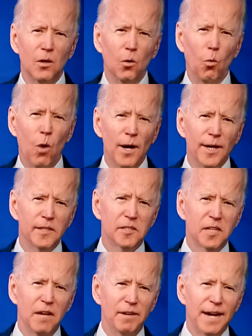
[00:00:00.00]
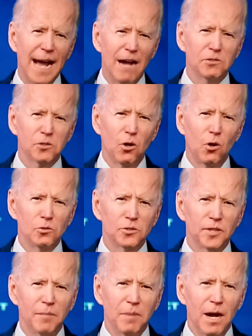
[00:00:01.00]
1 in 7 households
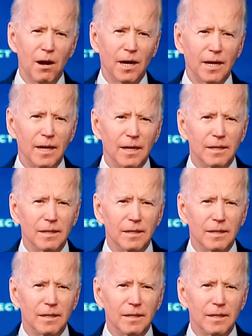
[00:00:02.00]
in America,